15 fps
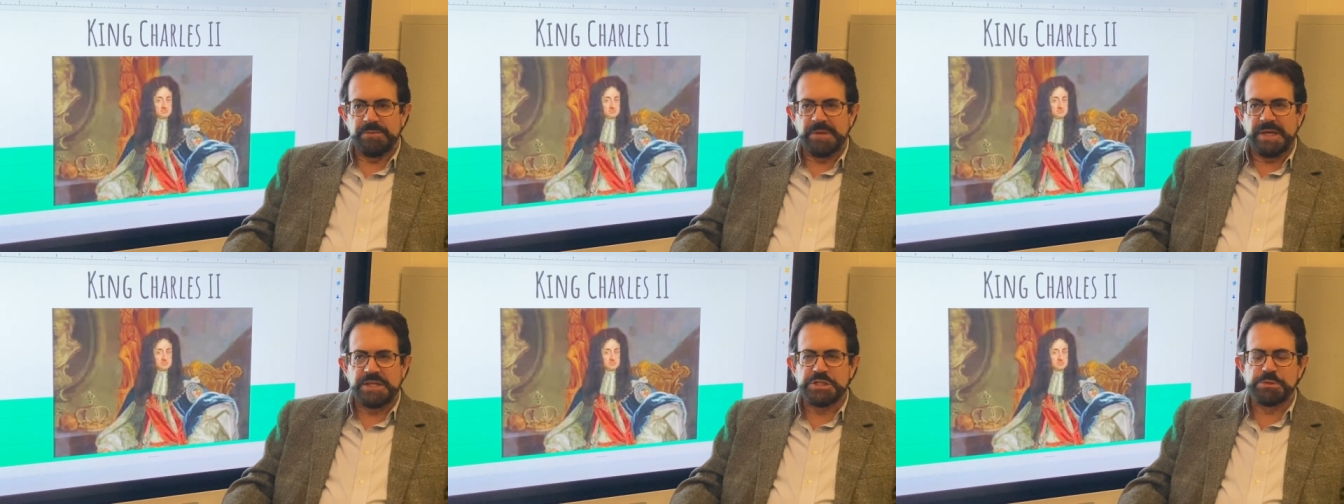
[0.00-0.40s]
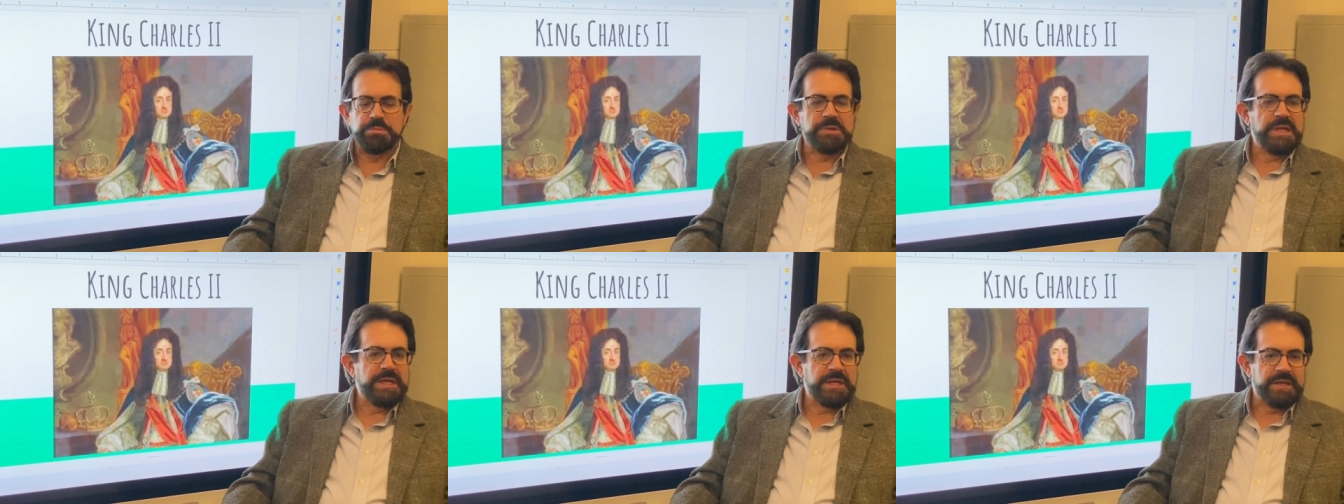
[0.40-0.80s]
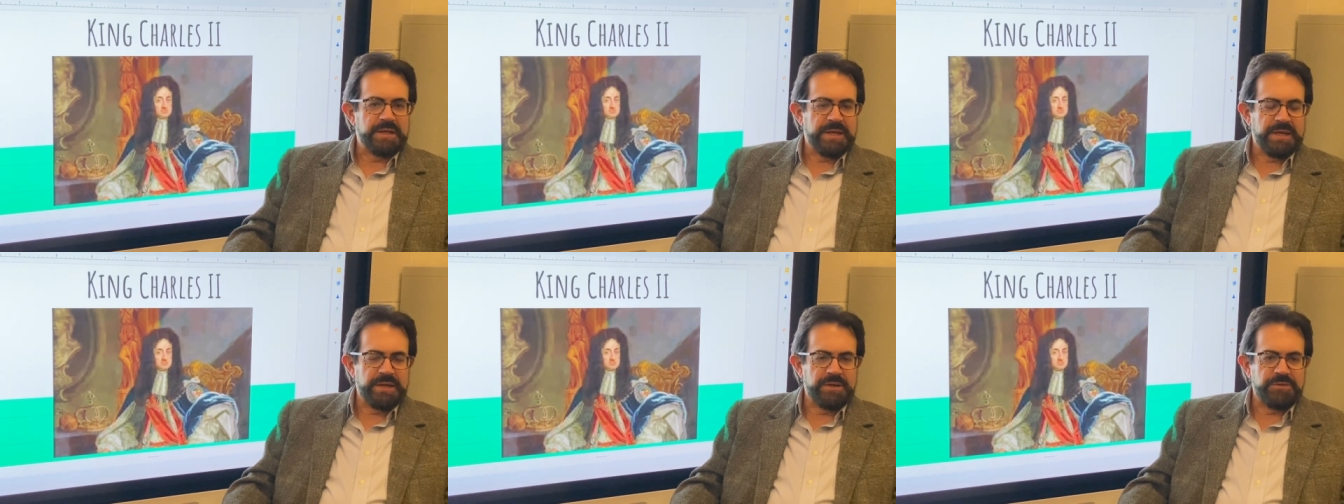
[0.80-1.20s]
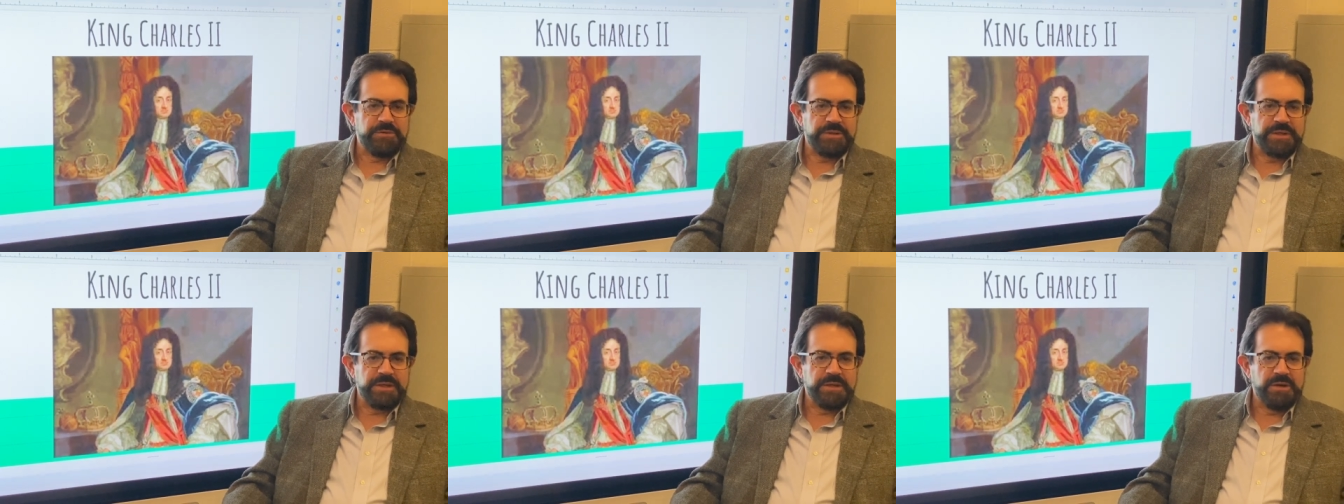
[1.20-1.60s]
explain how
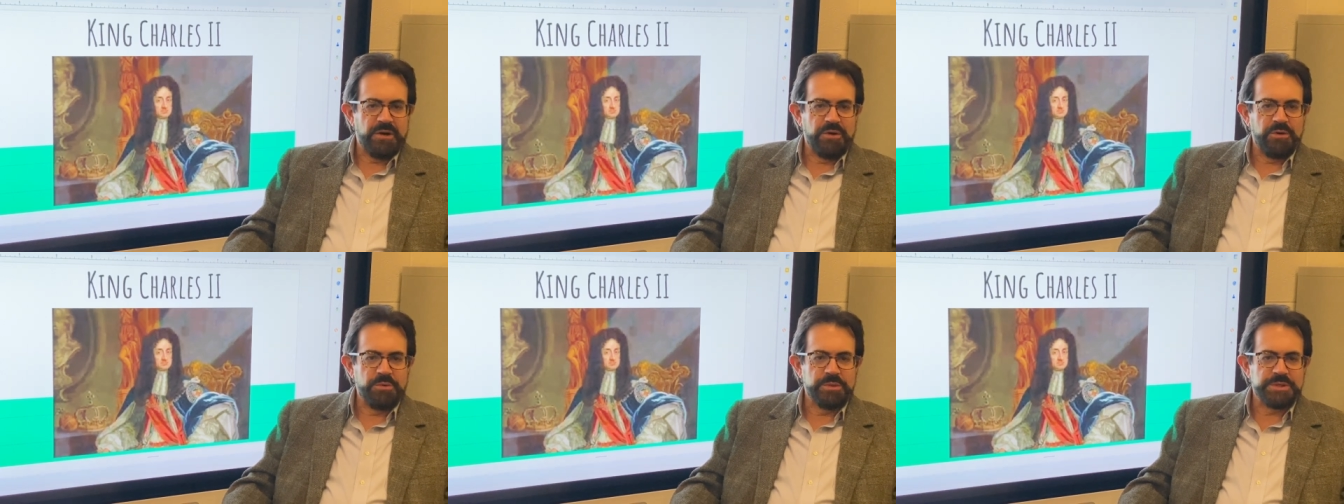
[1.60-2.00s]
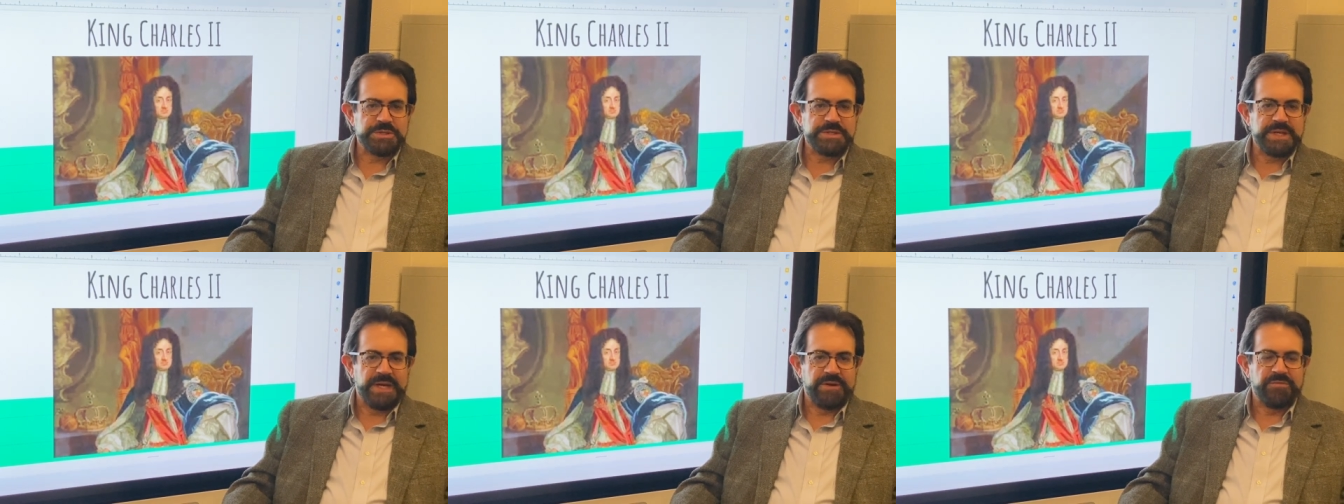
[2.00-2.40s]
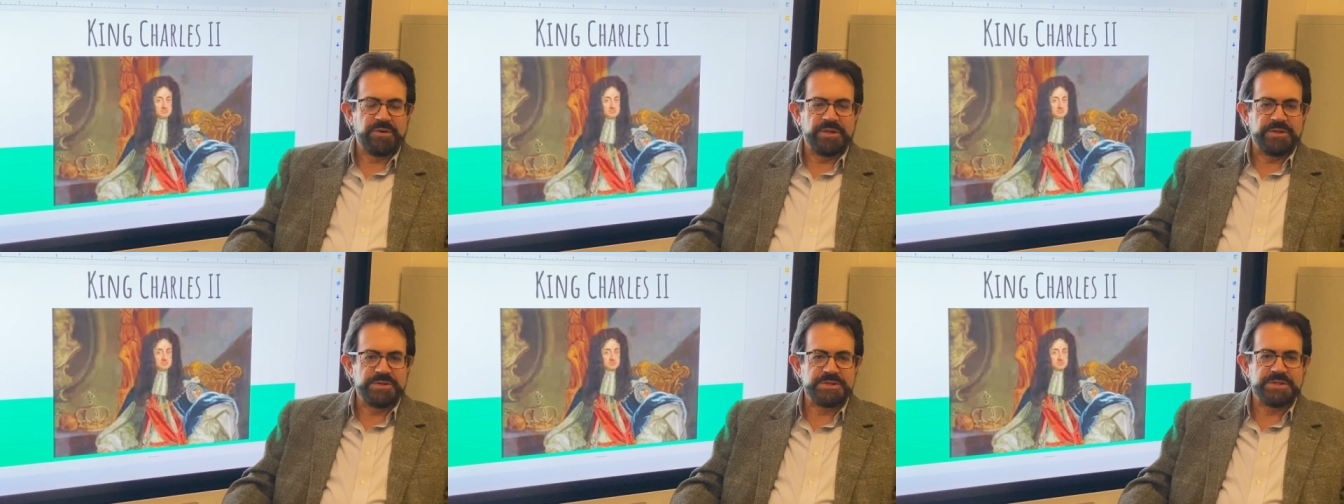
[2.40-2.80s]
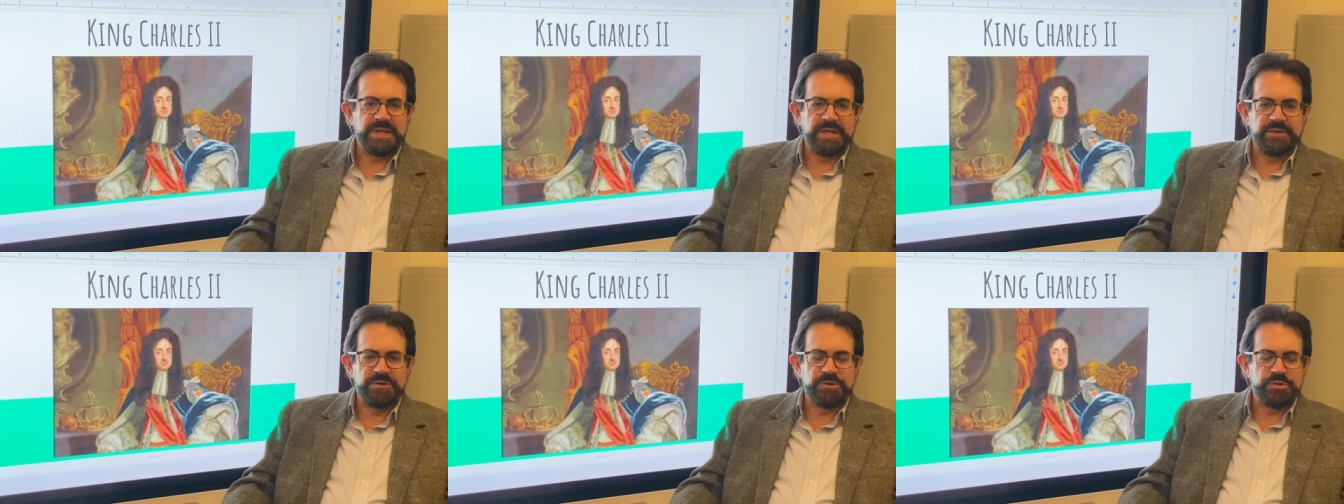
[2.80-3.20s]
the oldest tavern in the state
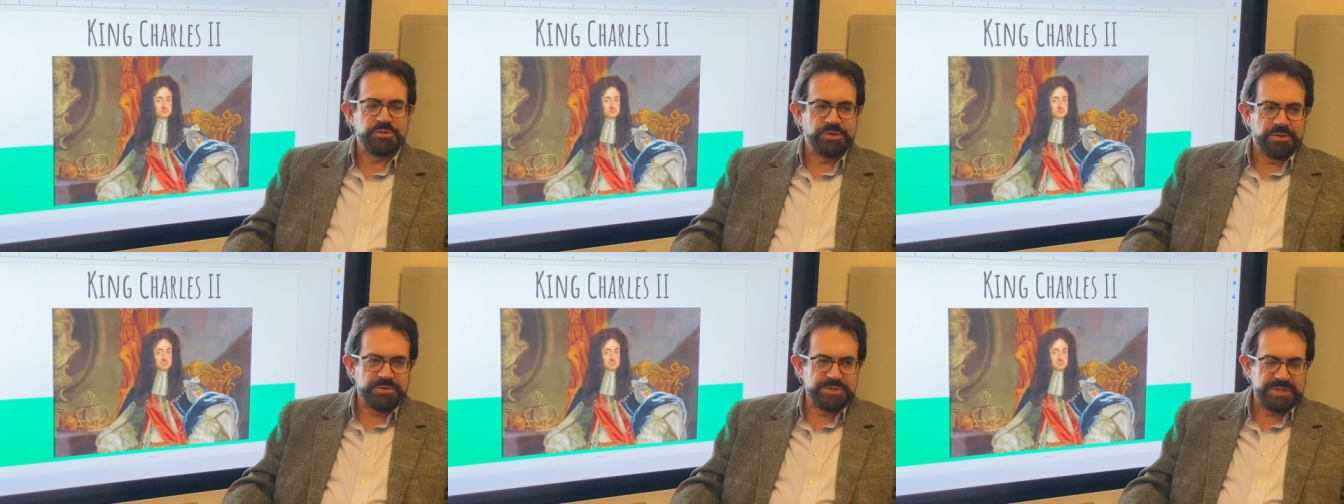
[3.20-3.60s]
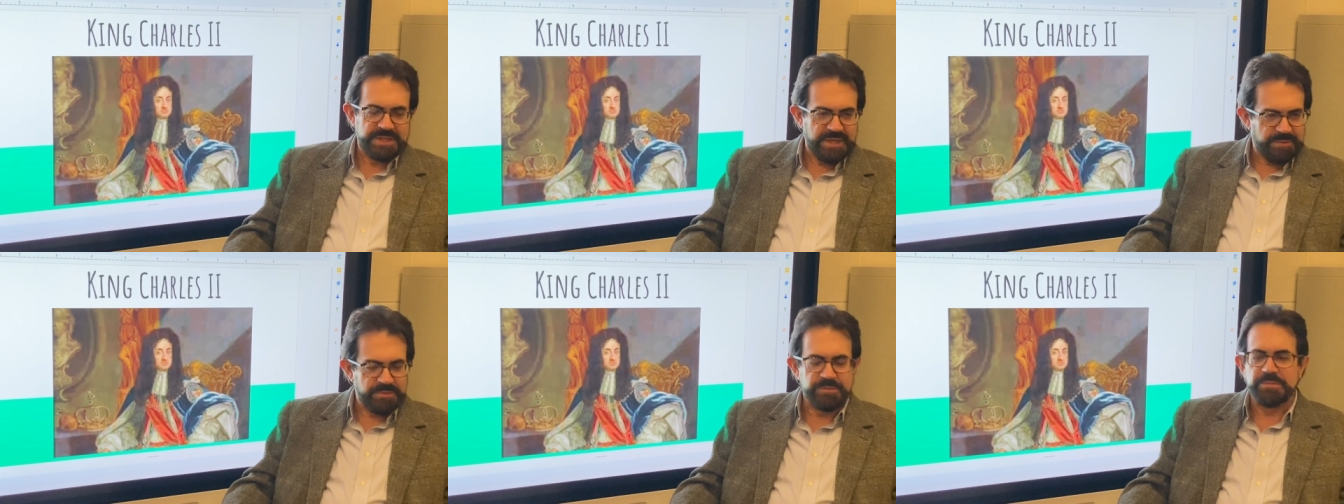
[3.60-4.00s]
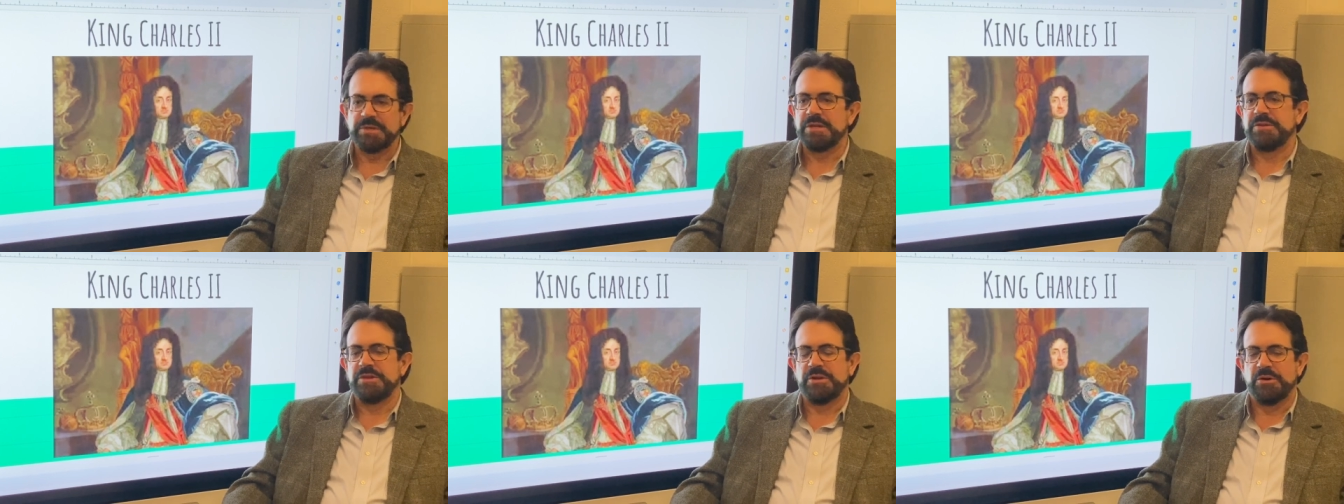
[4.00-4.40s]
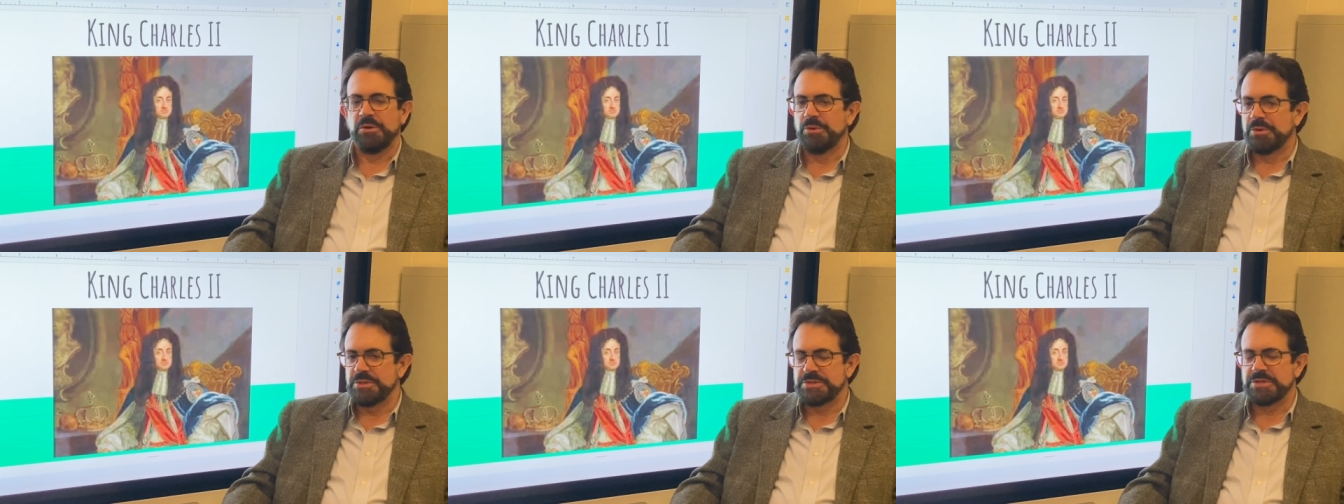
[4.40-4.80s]
of New Jersey came to be, the
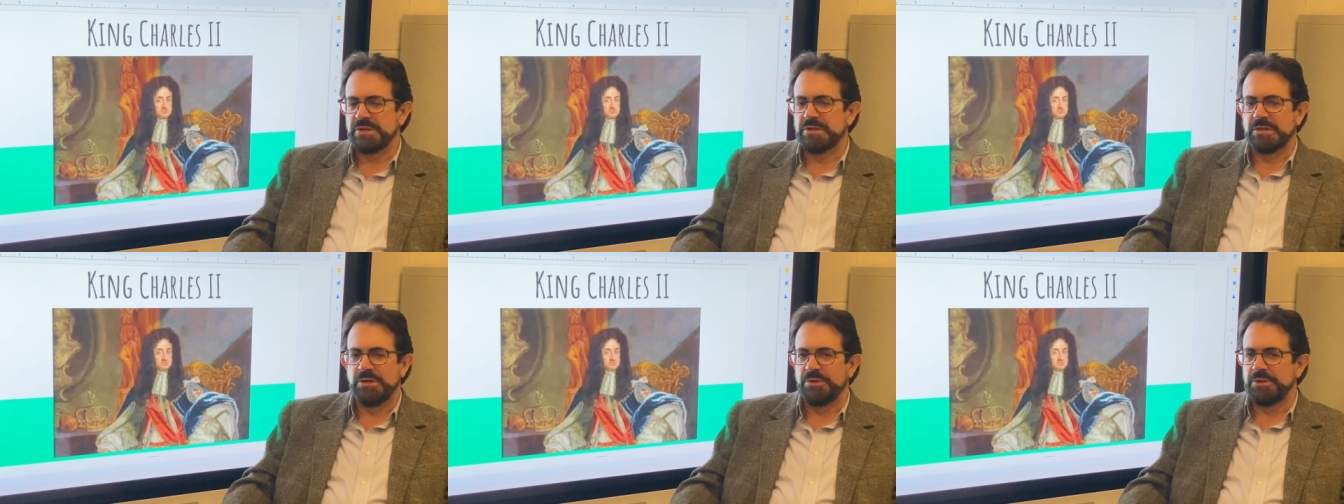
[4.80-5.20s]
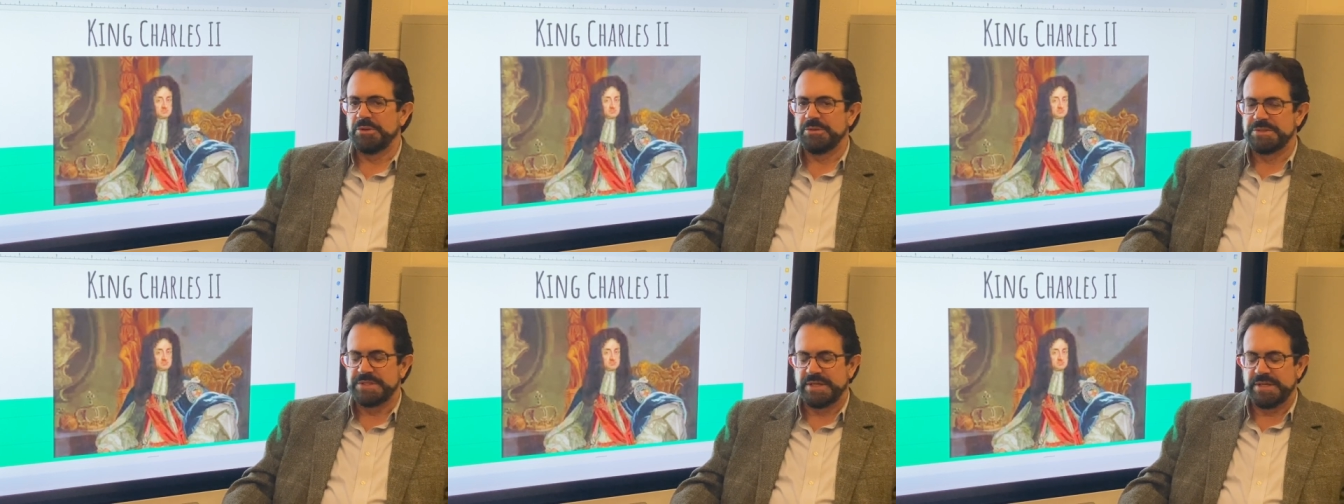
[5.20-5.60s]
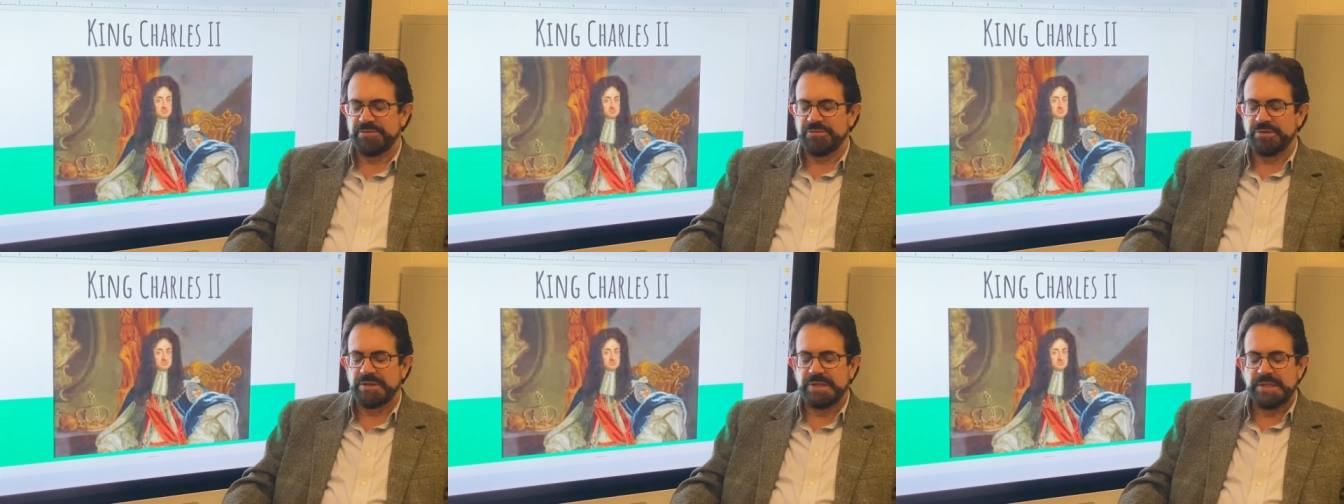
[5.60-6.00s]
oldest colonial tavern.